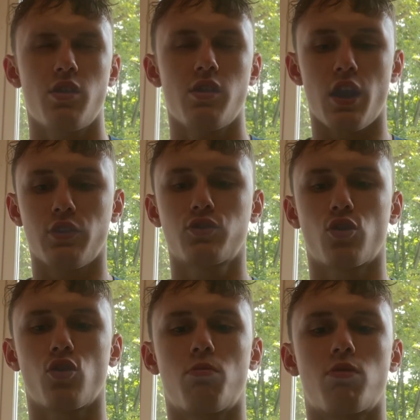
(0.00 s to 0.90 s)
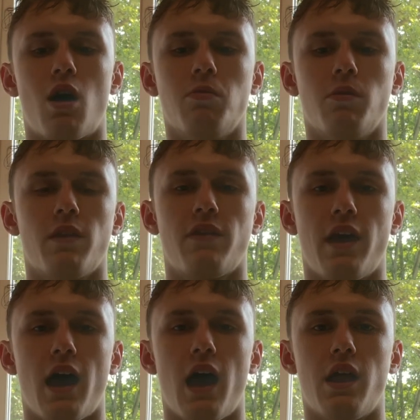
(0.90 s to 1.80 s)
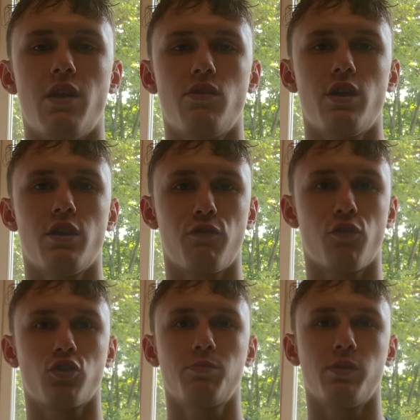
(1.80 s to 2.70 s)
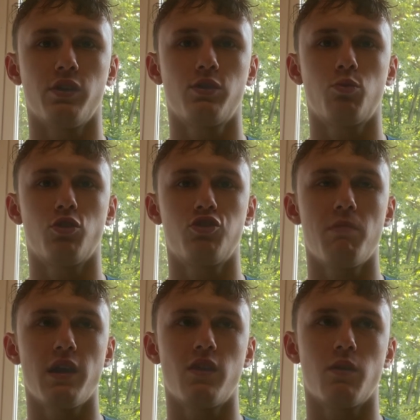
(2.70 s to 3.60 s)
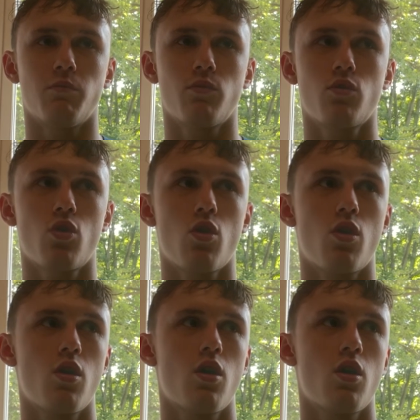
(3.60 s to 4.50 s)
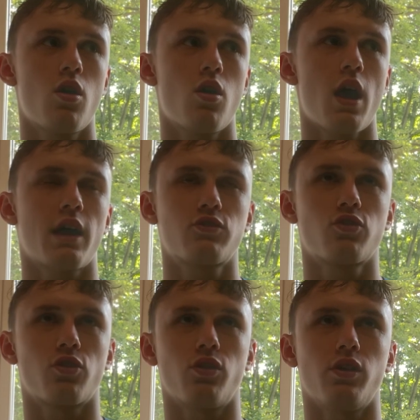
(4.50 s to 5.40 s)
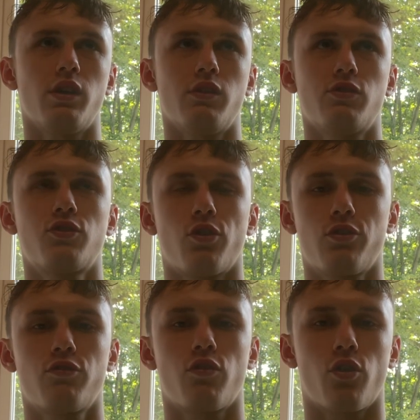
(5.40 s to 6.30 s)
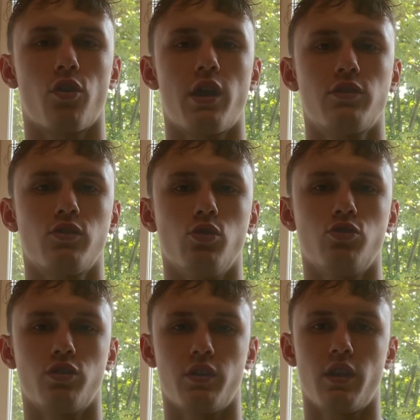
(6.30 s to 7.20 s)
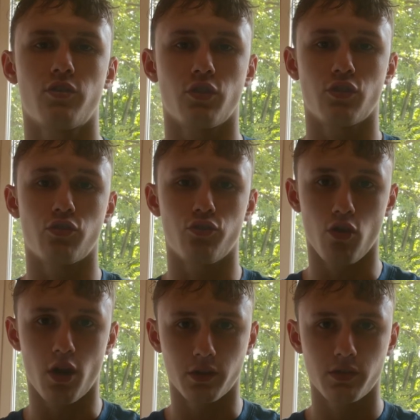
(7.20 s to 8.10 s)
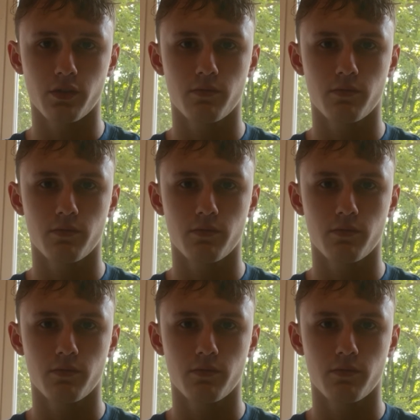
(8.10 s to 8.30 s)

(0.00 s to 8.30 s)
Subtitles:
internal problem that they had in the first place, which made them externally search for a solution such as drugs.